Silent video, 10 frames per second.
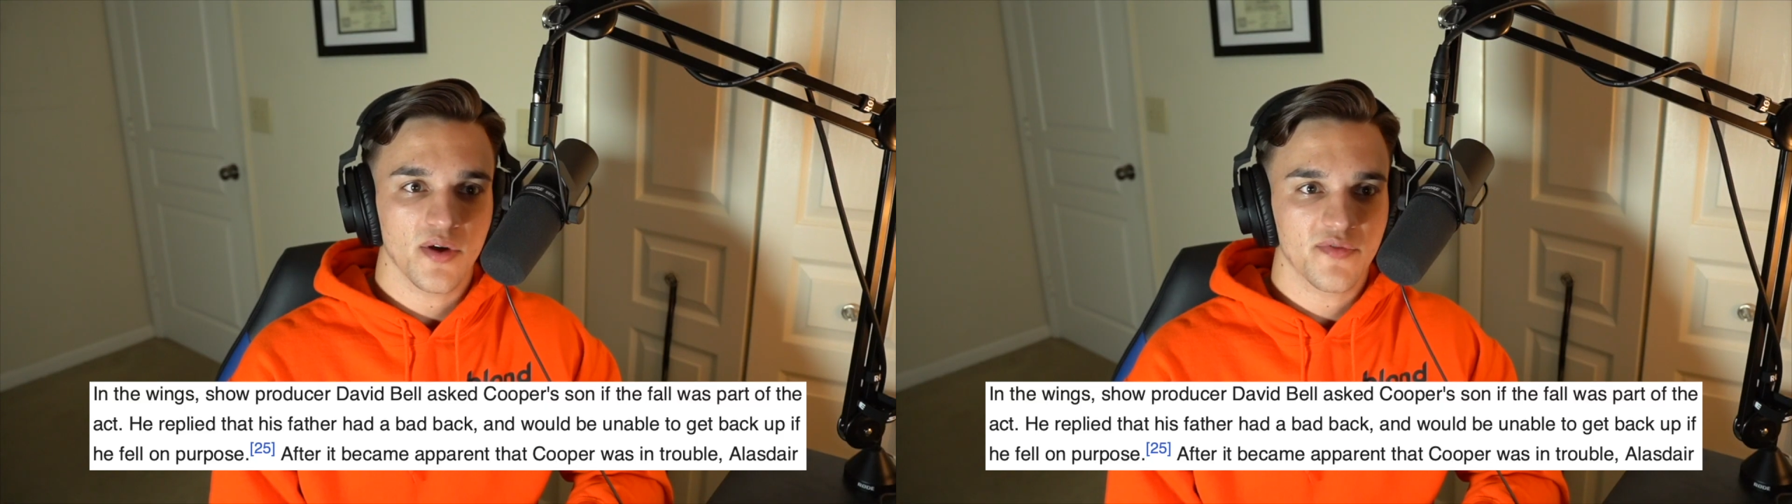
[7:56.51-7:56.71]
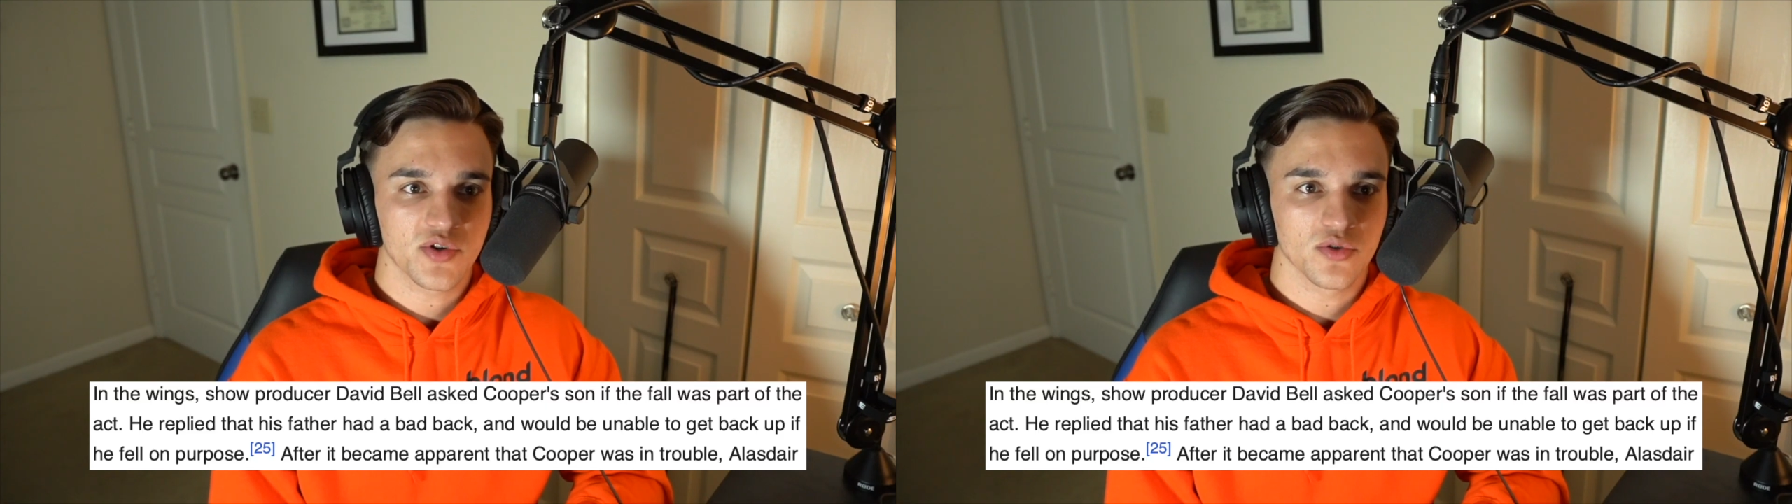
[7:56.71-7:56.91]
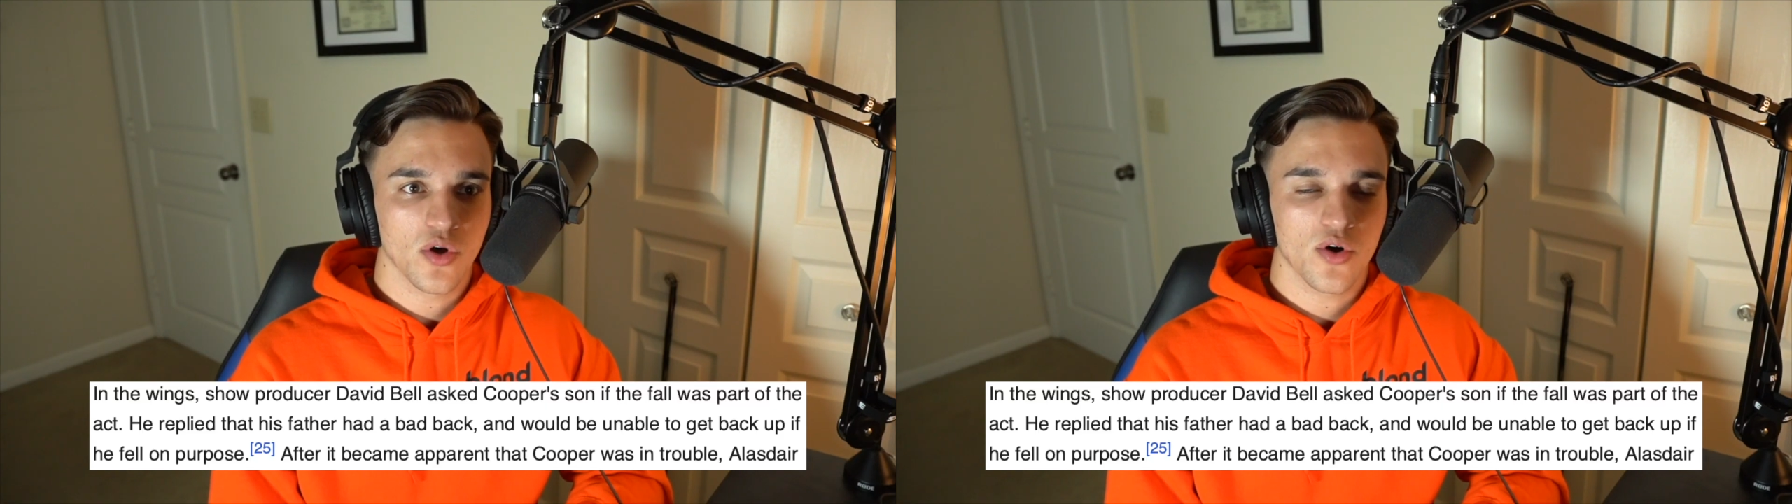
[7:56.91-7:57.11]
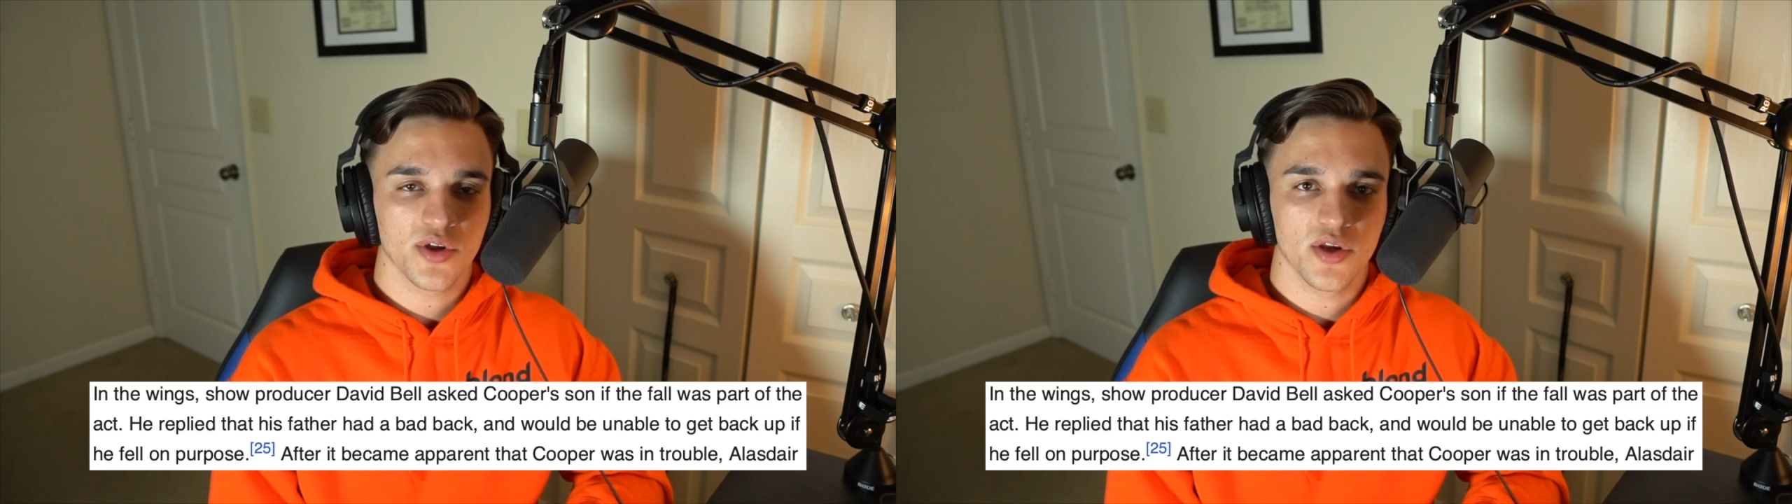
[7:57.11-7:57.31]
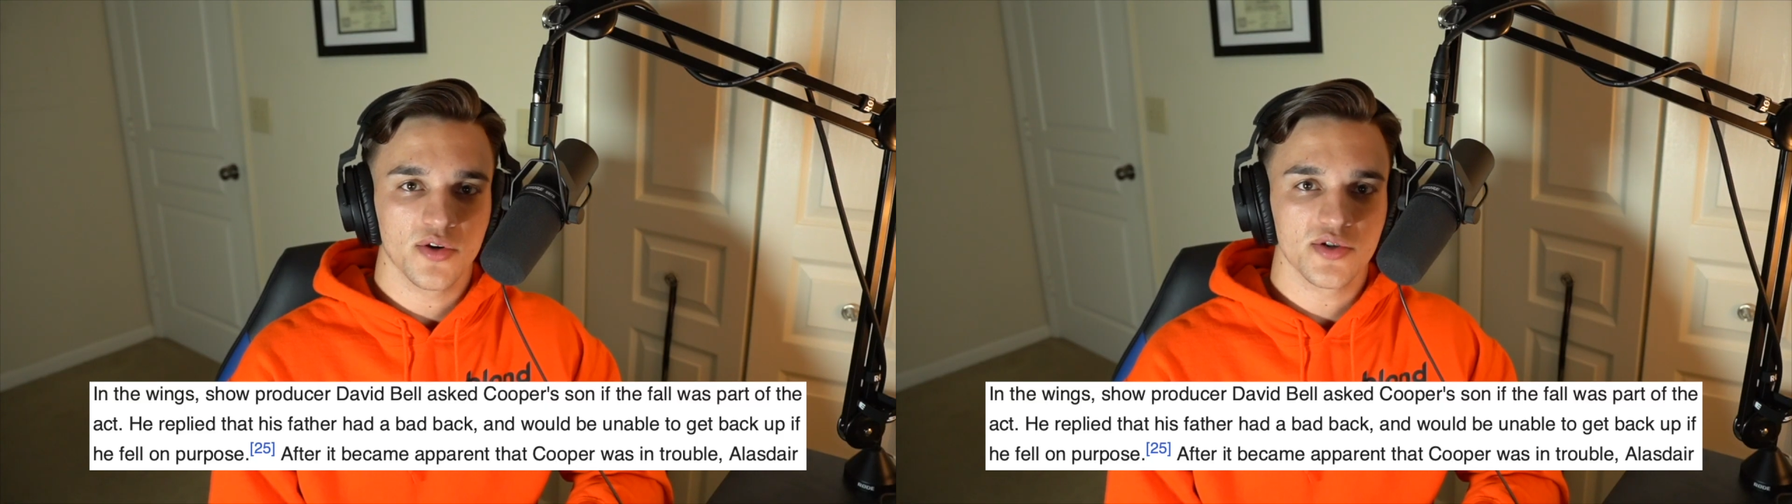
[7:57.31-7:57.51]
after
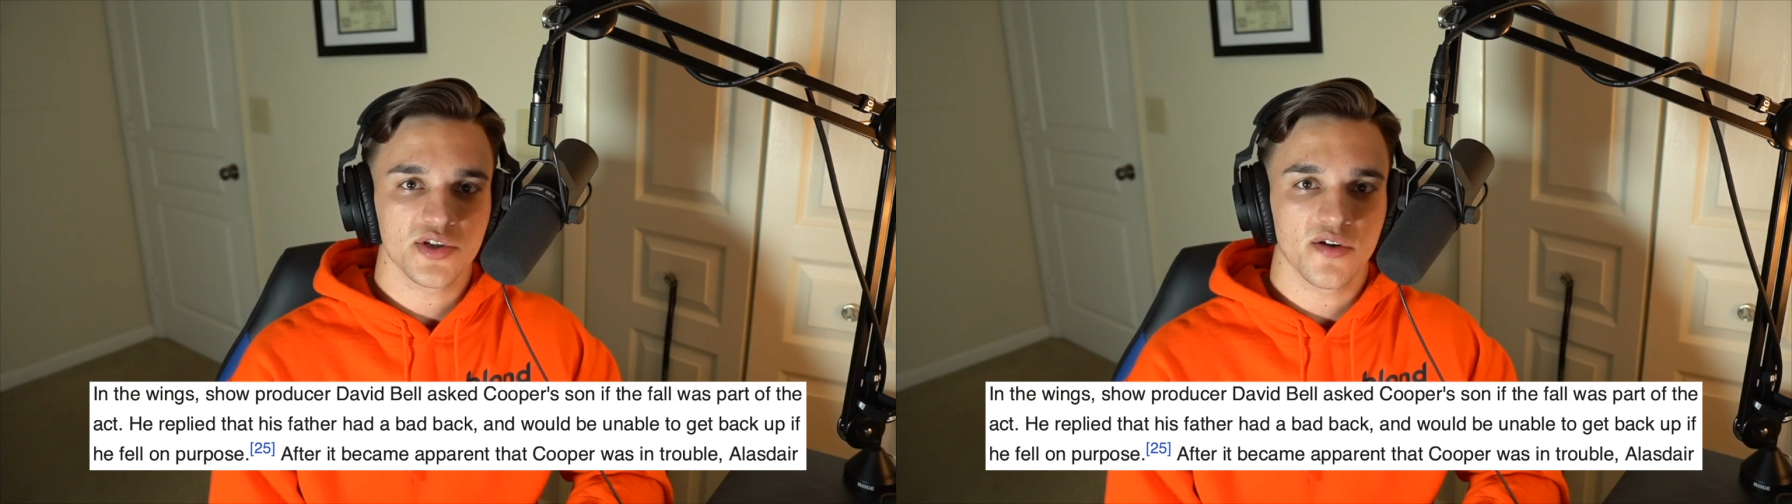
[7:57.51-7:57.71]
long years